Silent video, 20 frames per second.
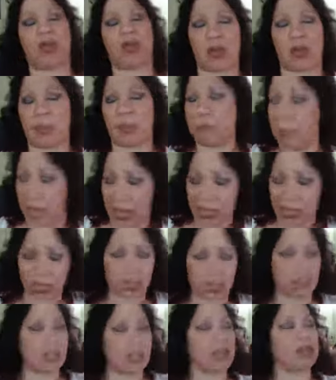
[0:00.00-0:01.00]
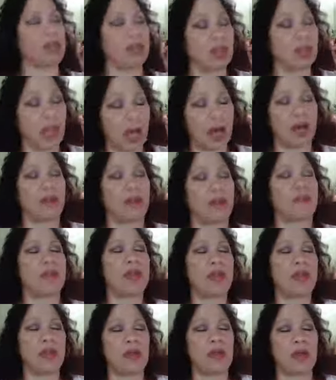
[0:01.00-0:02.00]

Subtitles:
or compassion or love,